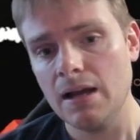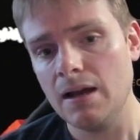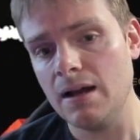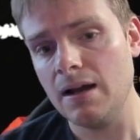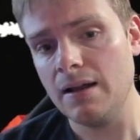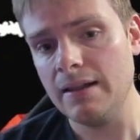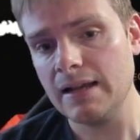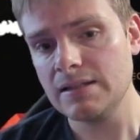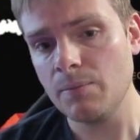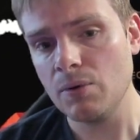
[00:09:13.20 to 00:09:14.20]

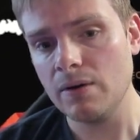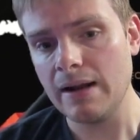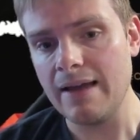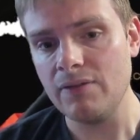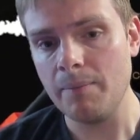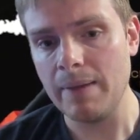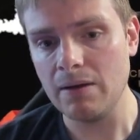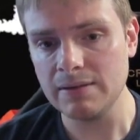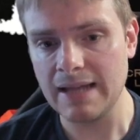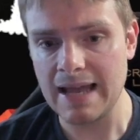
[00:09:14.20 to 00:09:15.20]
Next up, we're going to have the
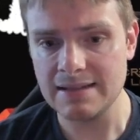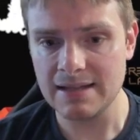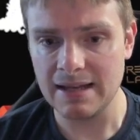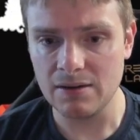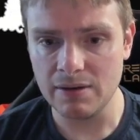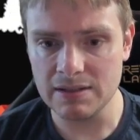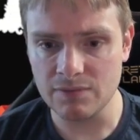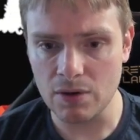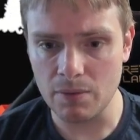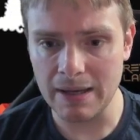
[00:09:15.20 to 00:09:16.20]
Peltast. Increase
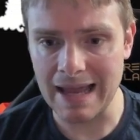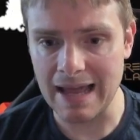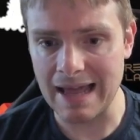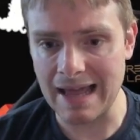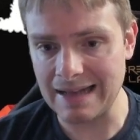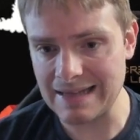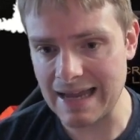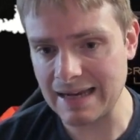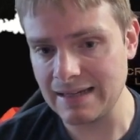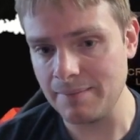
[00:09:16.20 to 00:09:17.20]
throwing
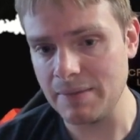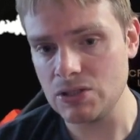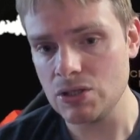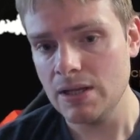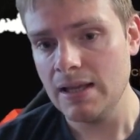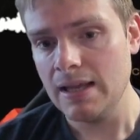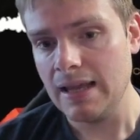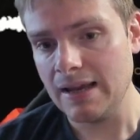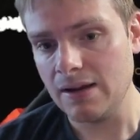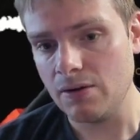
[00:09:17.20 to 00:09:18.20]
attack damage,
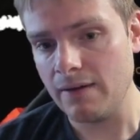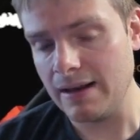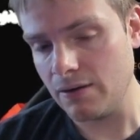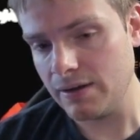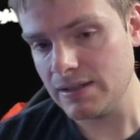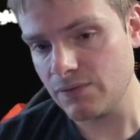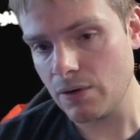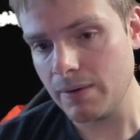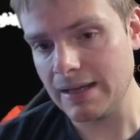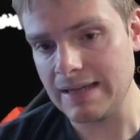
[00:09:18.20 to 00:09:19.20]
increase
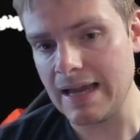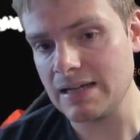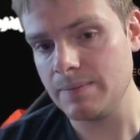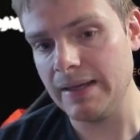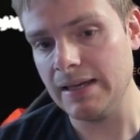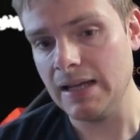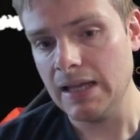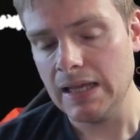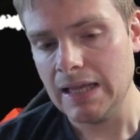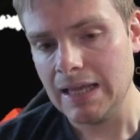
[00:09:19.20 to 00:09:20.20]
throwing attack speed.
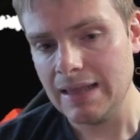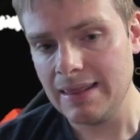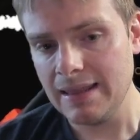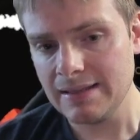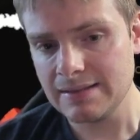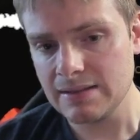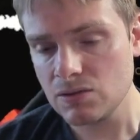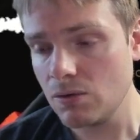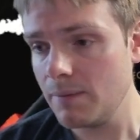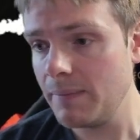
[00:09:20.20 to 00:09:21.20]
This is
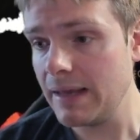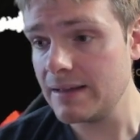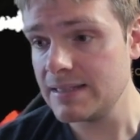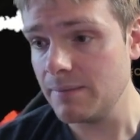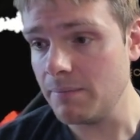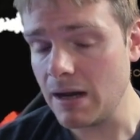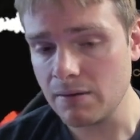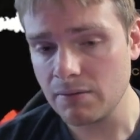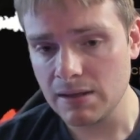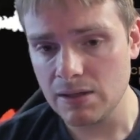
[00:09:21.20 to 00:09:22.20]
going to be, I think,
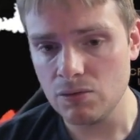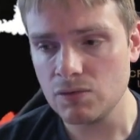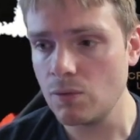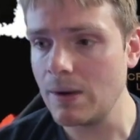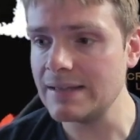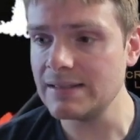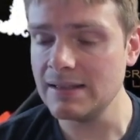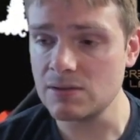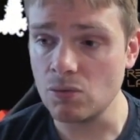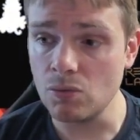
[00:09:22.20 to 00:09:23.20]
moderately useful. I think
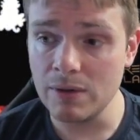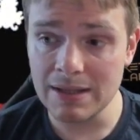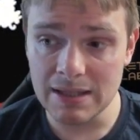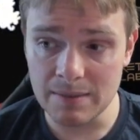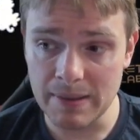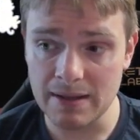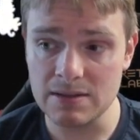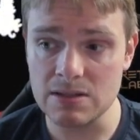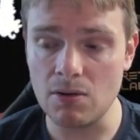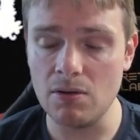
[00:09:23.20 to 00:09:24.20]
this really
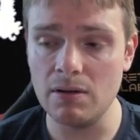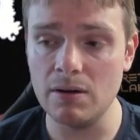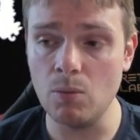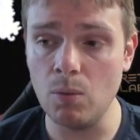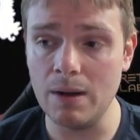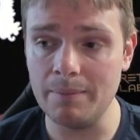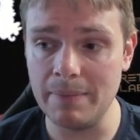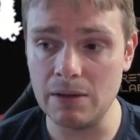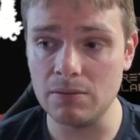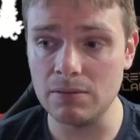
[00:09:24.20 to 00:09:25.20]
depends on what
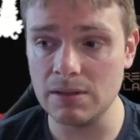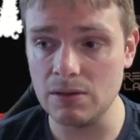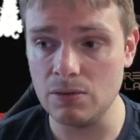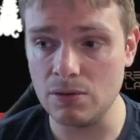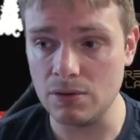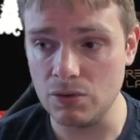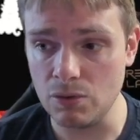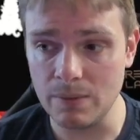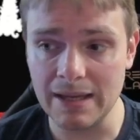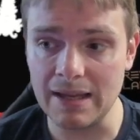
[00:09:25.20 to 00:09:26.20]
build you're
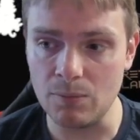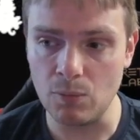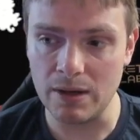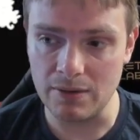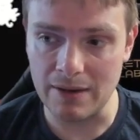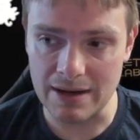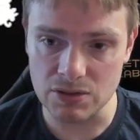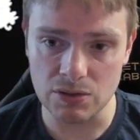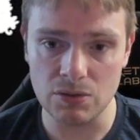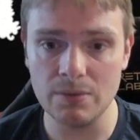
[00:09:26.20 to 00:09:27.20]
doing and what you're
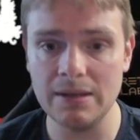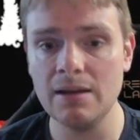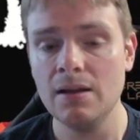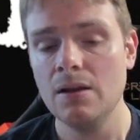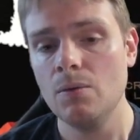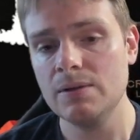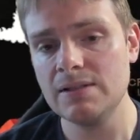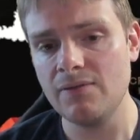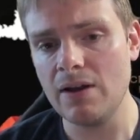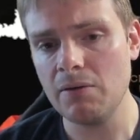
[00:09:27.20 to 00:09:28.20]
actually doing with
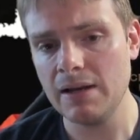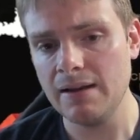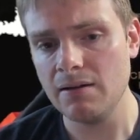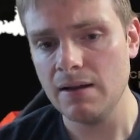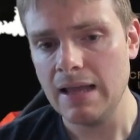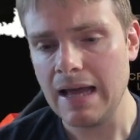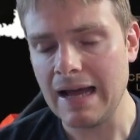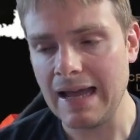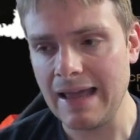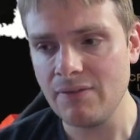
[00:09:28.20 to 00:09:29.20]
the Falconer.
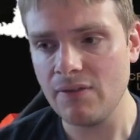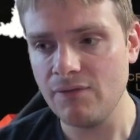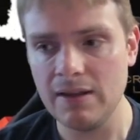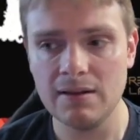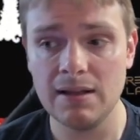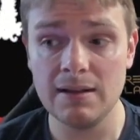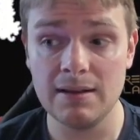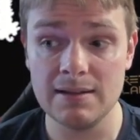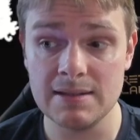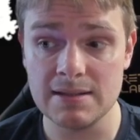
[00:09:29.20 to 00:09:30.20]
I have a feeling that
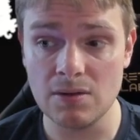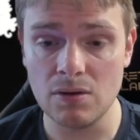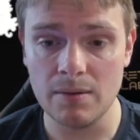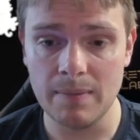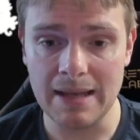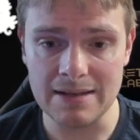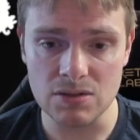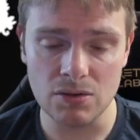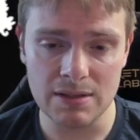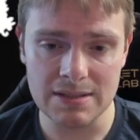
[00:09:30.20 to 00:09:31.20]
this isn't going to be as
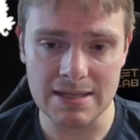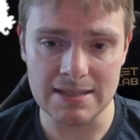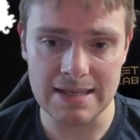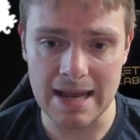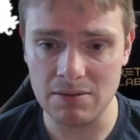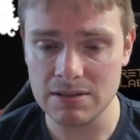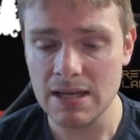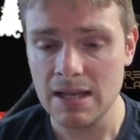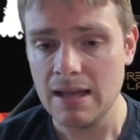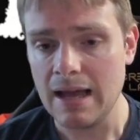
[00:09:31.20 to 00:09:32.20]
good as it sounds.
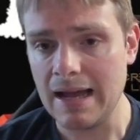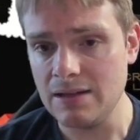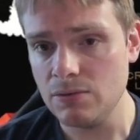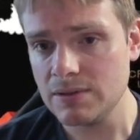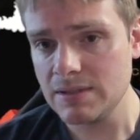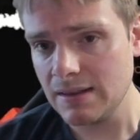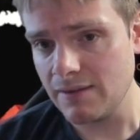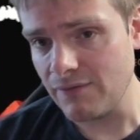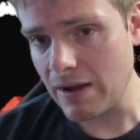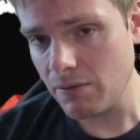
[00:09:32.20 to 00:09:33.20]
I do think the
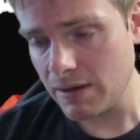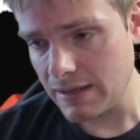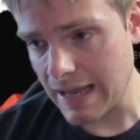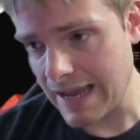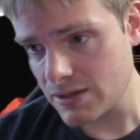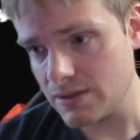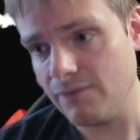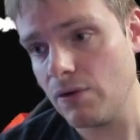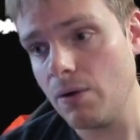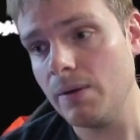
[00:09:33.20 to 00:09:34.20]
Falcon, actually
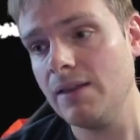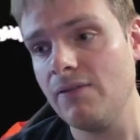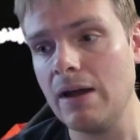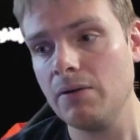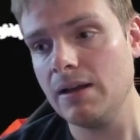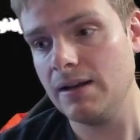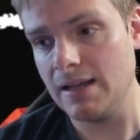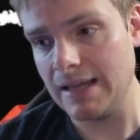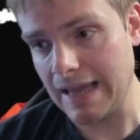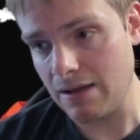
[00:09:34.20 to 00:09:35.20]
throwing the Falcon,
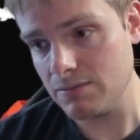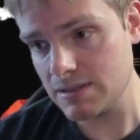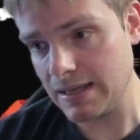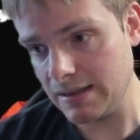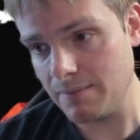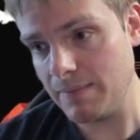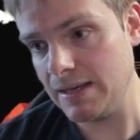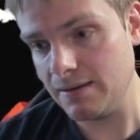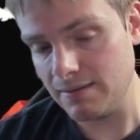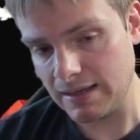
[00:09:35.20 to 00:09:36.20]
counts like the
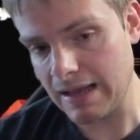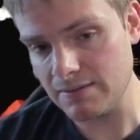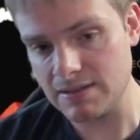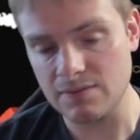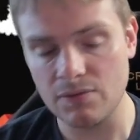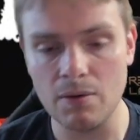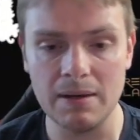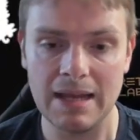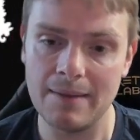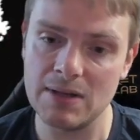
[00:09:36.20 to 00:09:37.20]
minion counts as
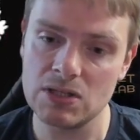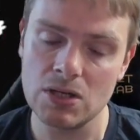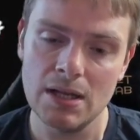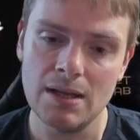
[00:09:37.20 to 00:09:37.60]
throwing damage.